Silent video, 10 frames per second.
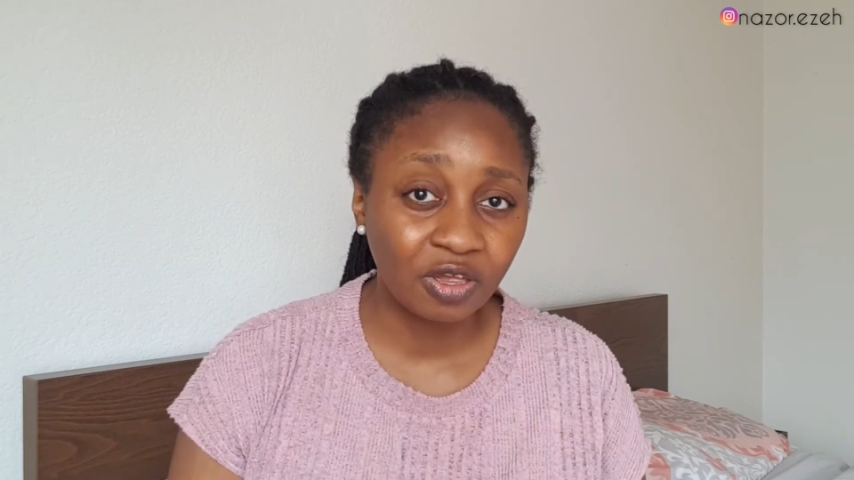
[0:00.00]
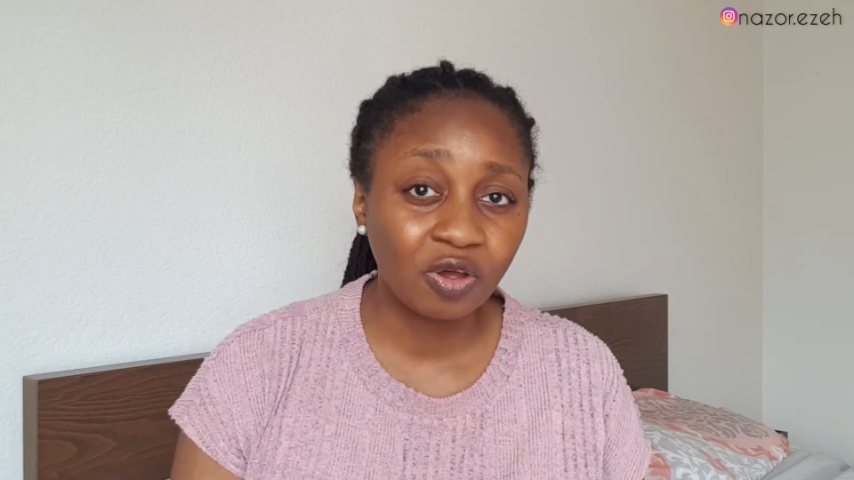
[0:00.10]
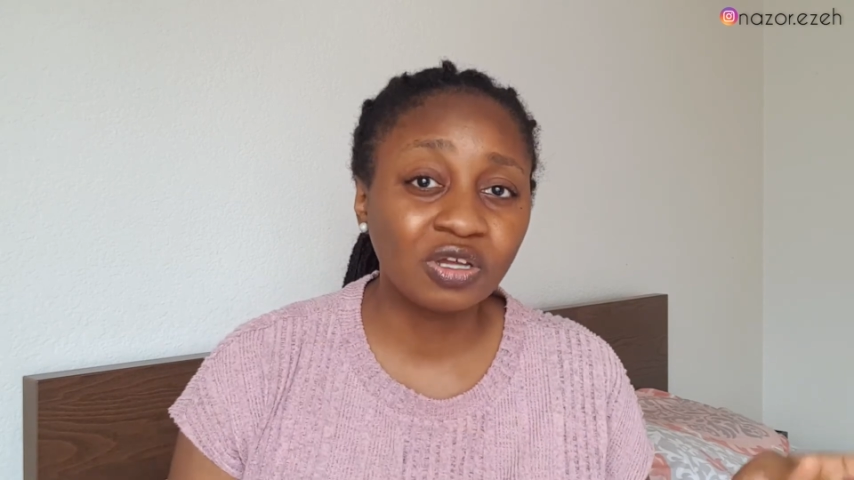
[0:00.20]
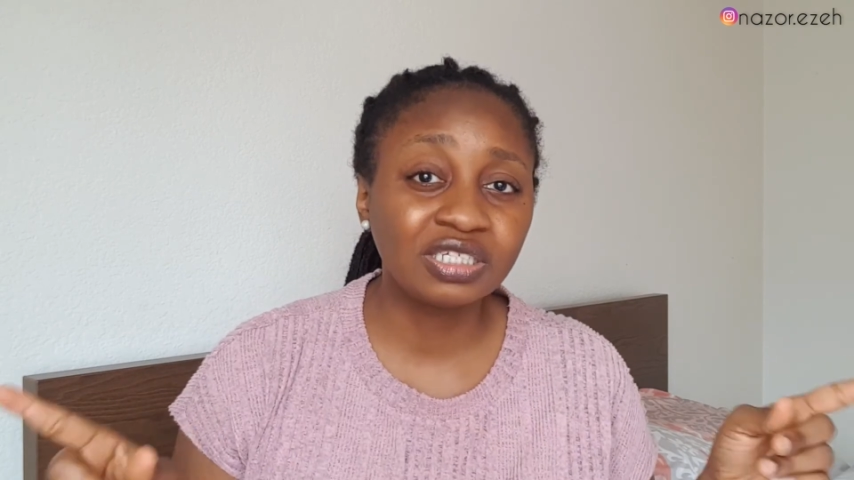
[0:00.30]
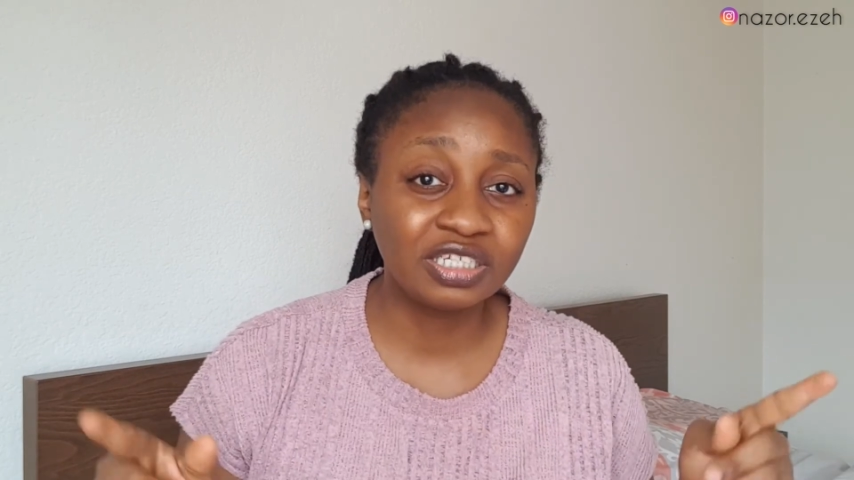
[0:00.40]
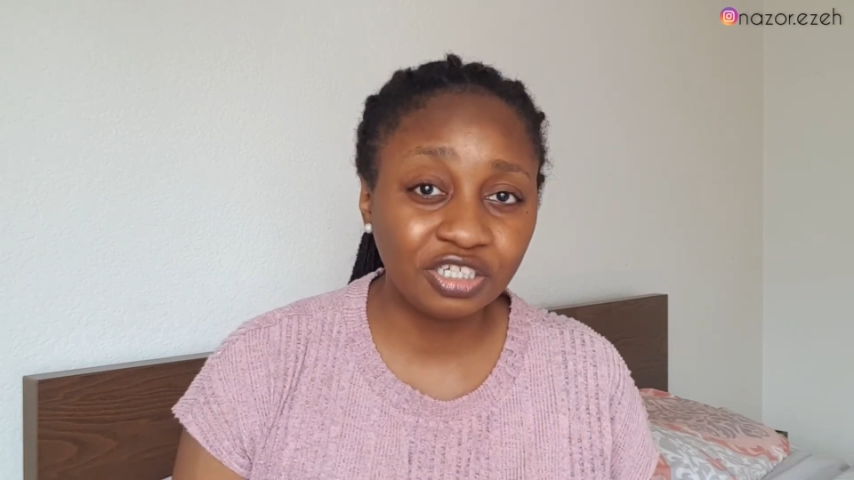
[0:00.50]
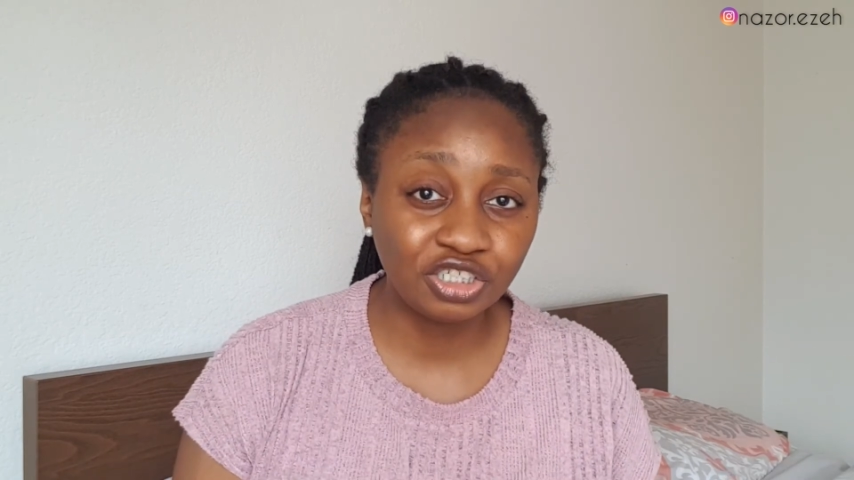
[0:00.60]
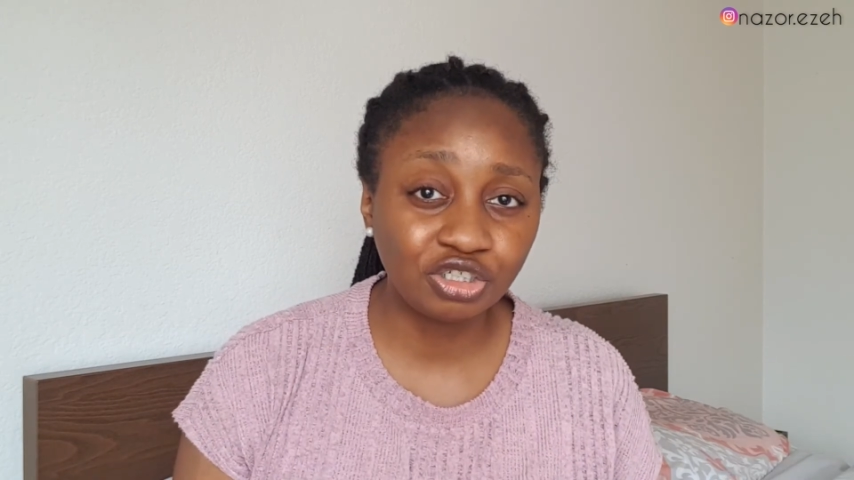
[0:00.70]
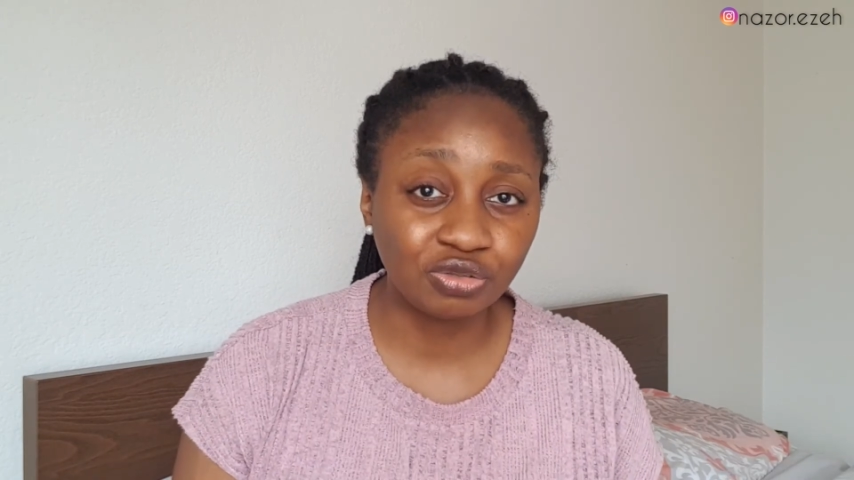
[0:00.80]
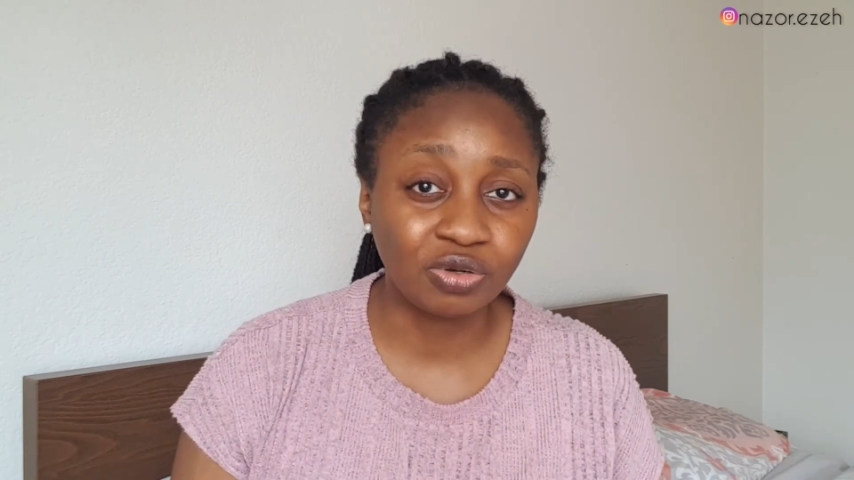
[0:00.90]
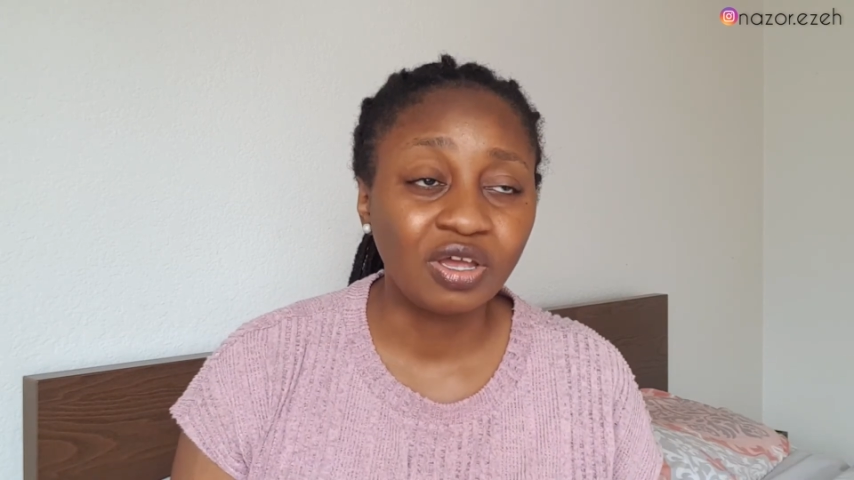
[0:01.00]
on the issue.